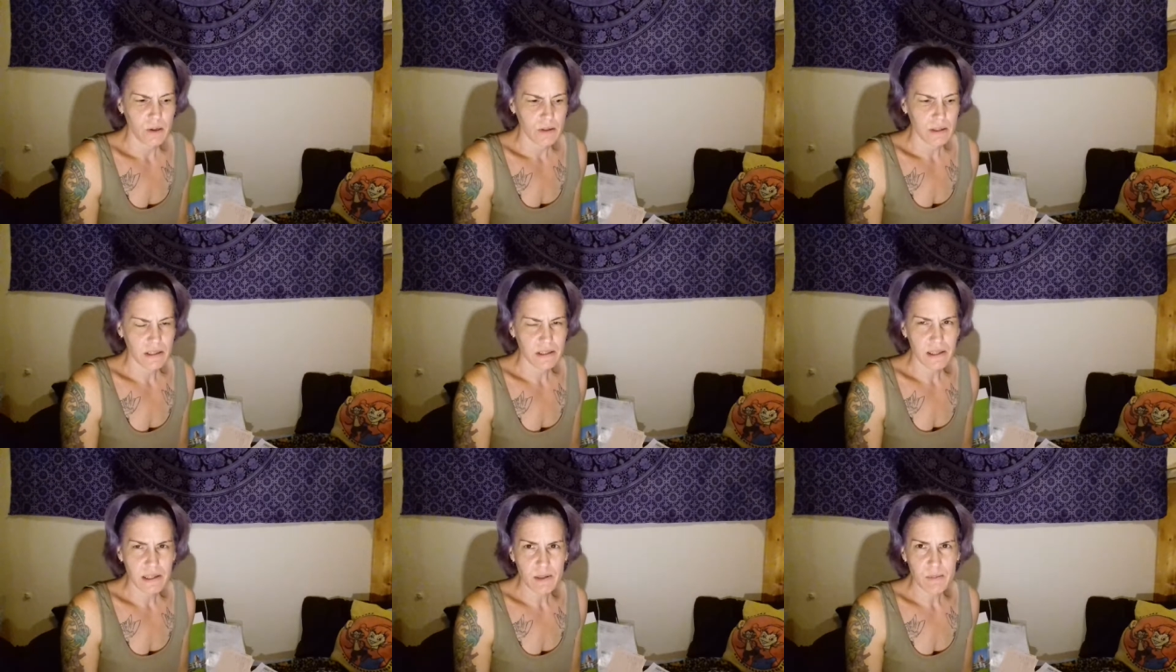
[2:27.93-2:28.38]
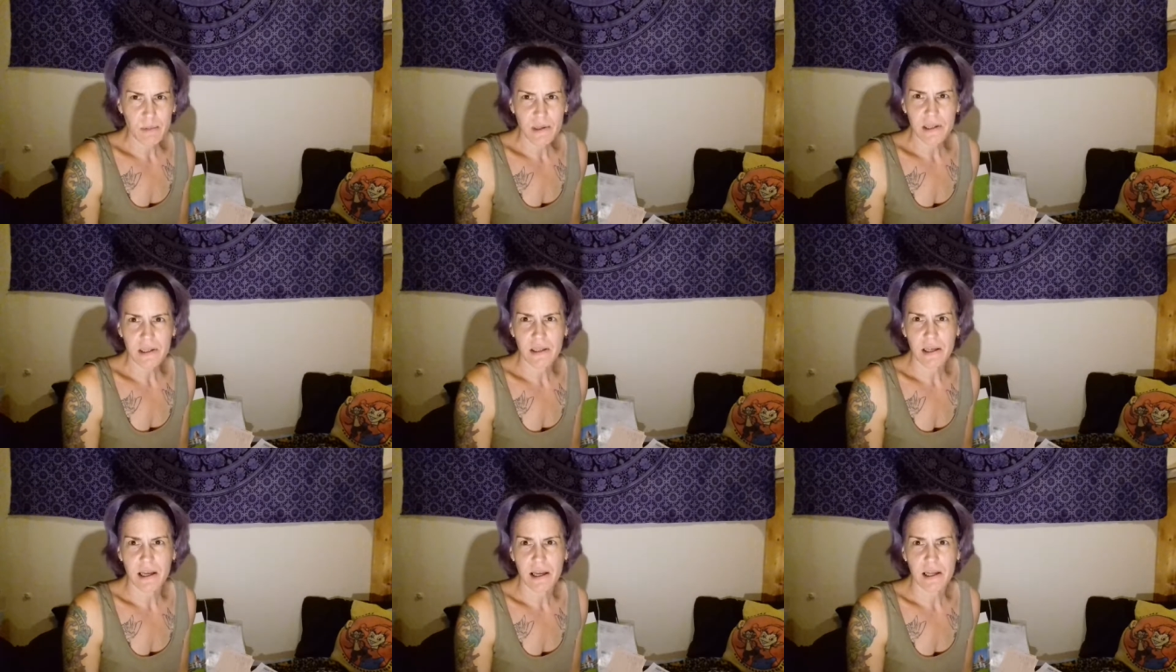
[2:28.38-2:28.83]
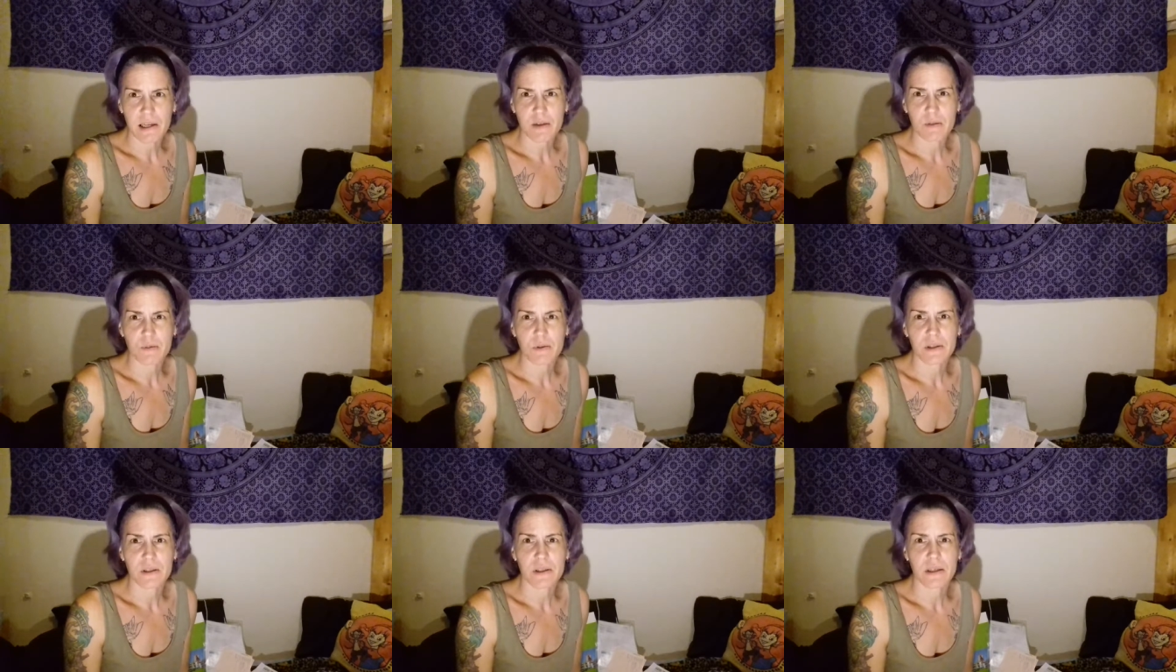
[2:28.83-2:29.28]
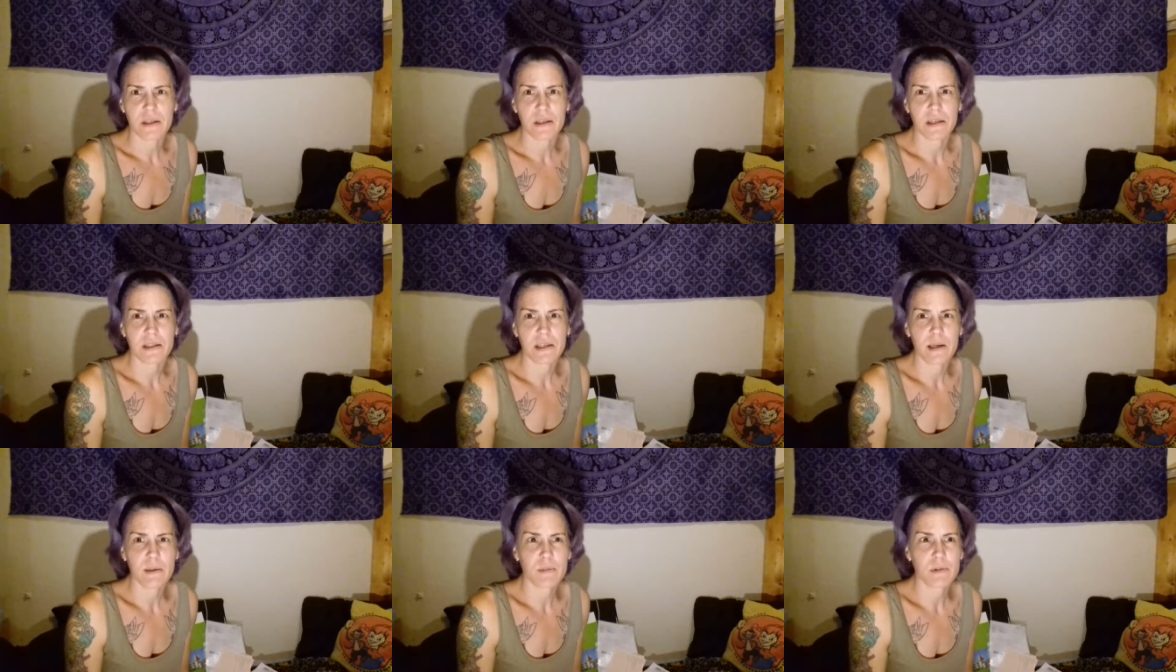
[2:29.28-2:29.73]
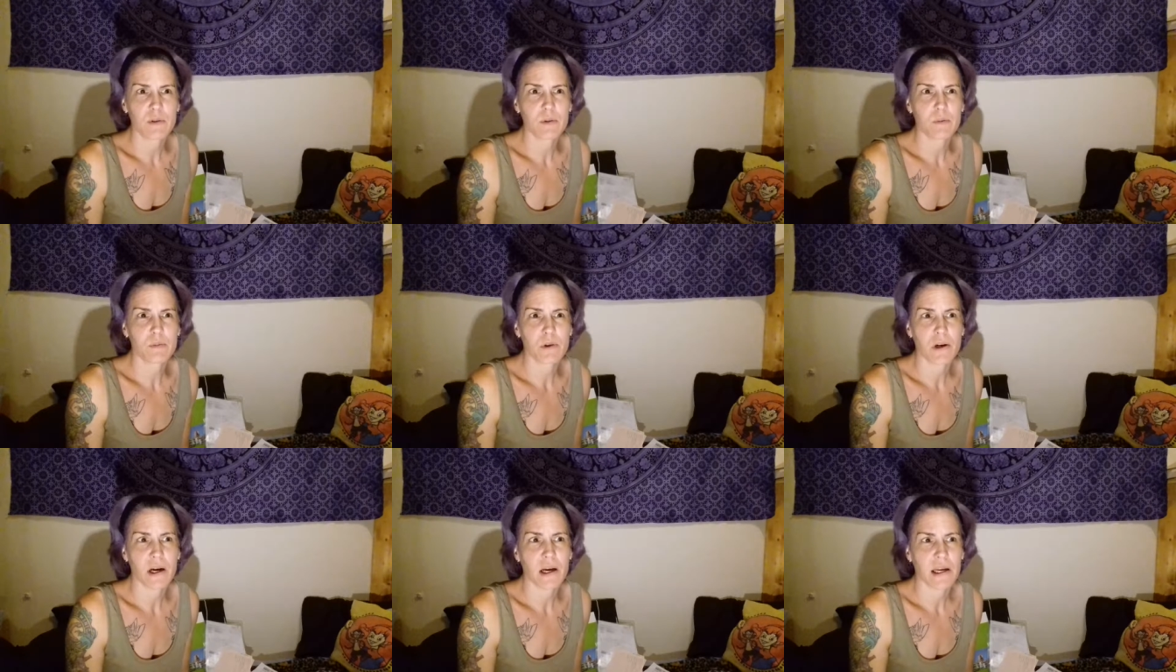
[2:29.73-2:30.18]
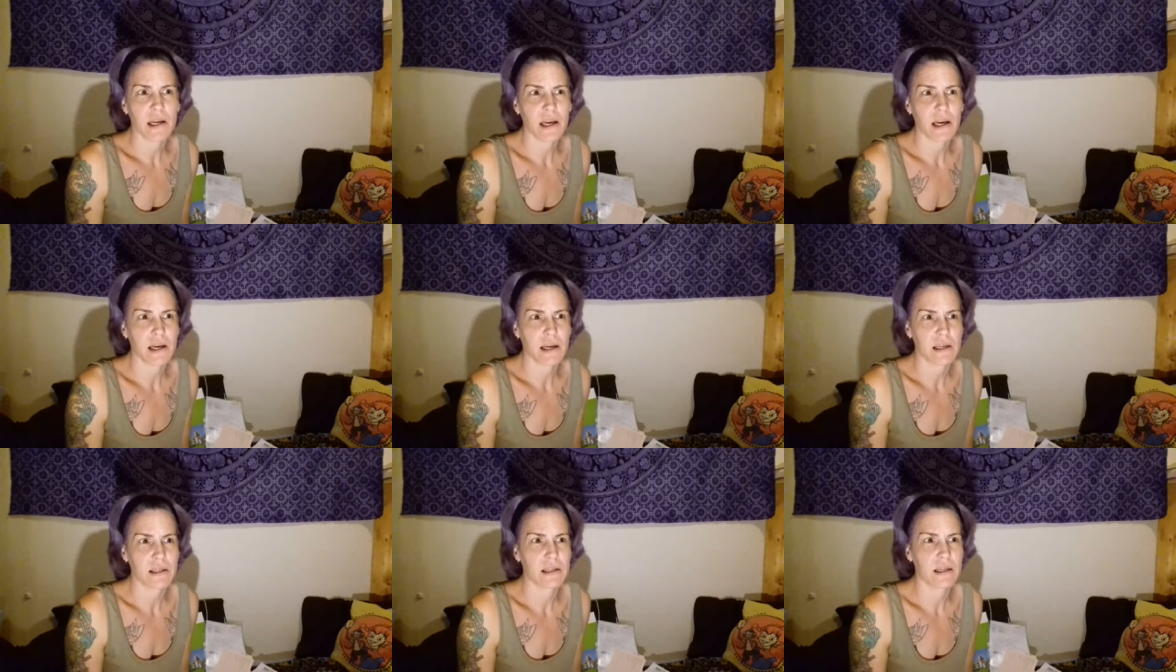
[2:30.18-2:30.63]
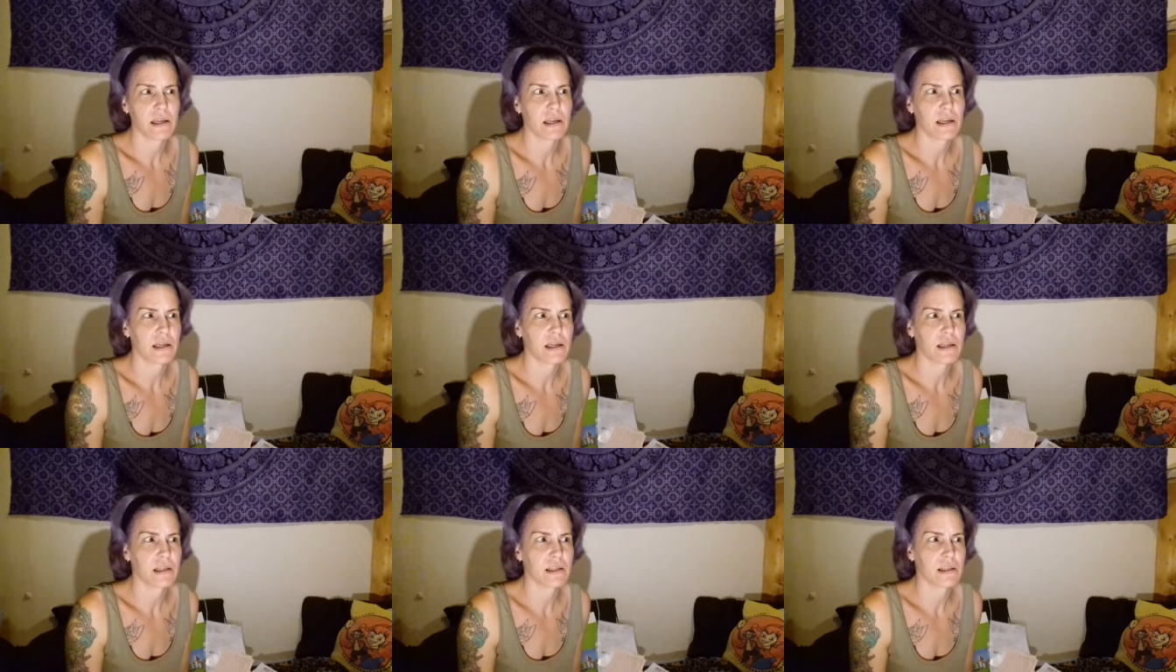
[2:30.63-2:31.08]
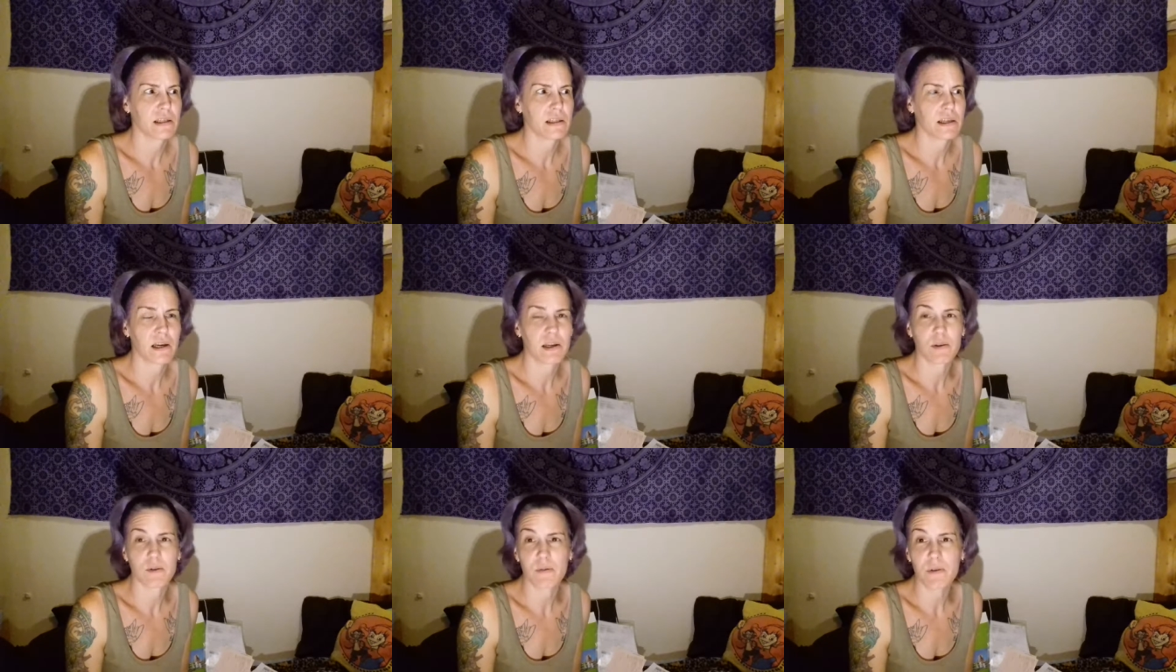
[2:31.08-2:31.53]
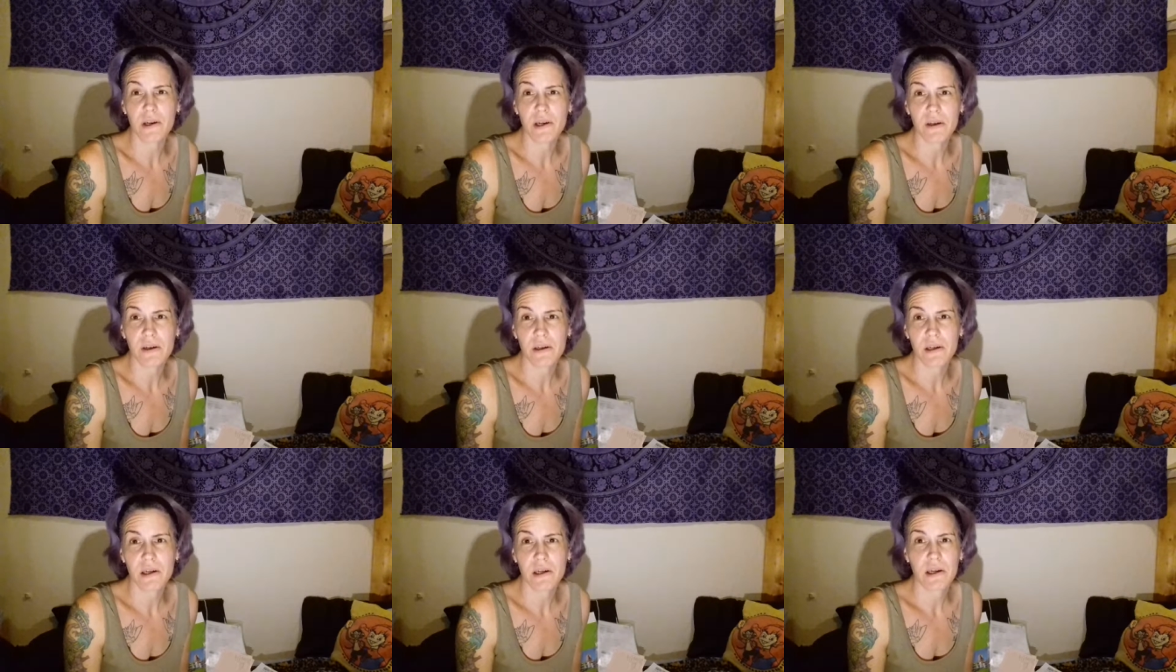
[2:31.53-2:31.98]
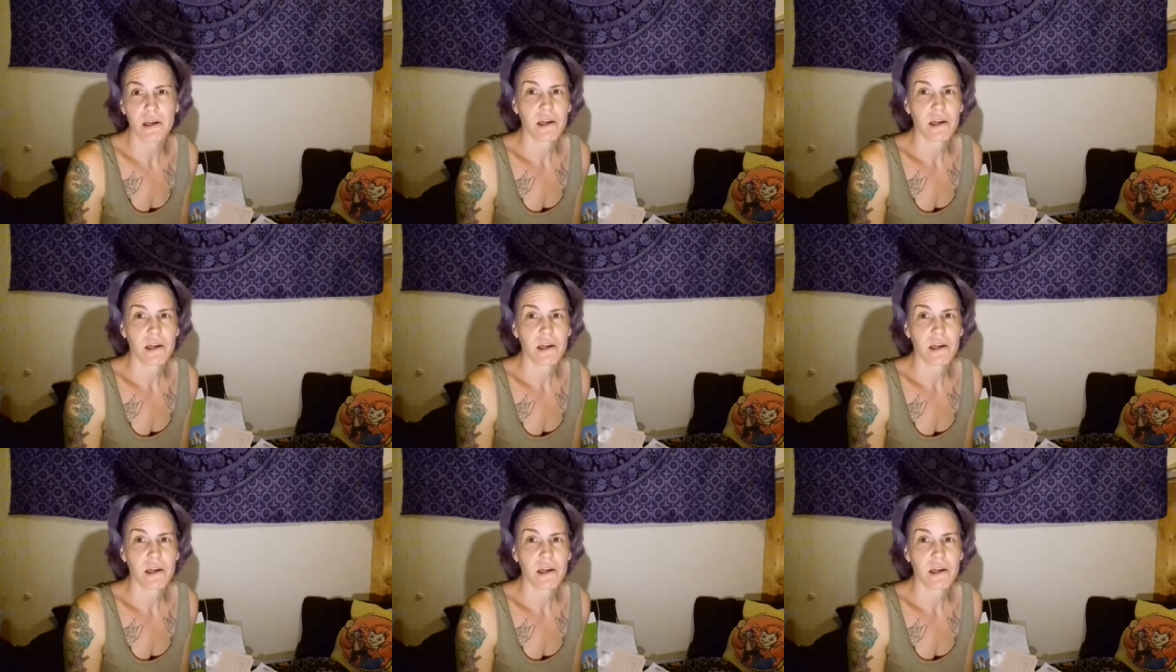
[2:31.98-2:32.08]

they said to me at the end was the type of tumor I had is kind of rare,